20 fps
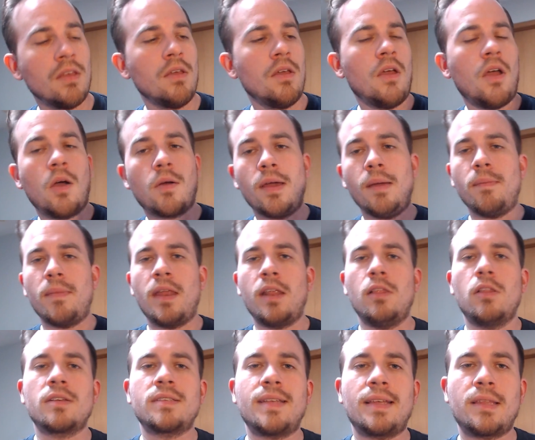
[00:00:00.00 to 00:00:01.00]
Okay, and it
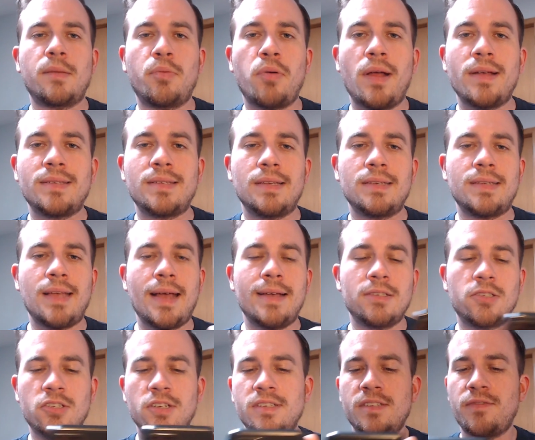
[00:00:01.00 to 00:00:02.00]
looks like the process has
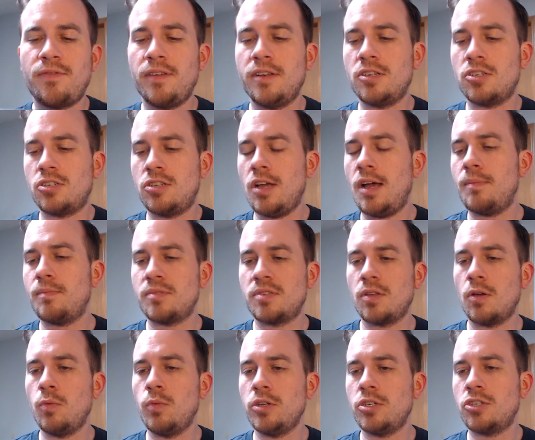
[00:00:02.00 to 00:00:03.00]
just finished up, so
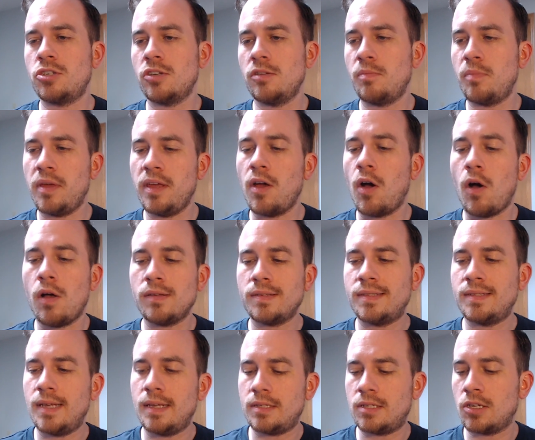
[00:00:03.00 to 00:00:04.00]
we should be all
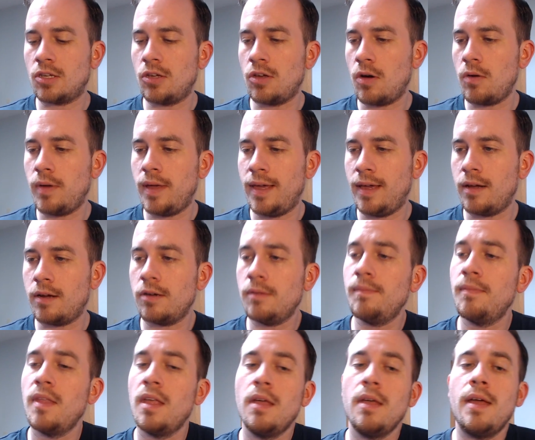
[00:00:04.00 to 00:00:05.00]
set to go here.
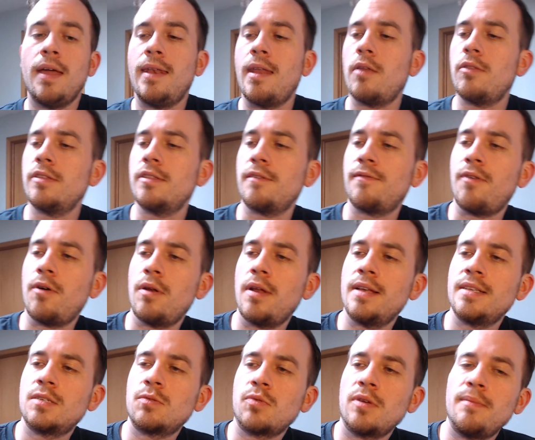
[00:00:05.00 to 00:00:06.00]
Now that the phone has
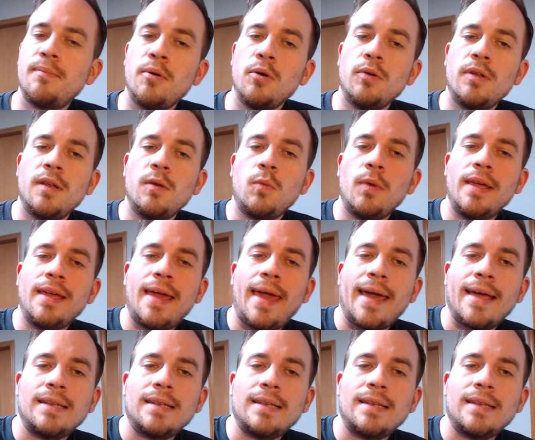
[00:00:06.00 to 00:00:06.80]
rebooted, we can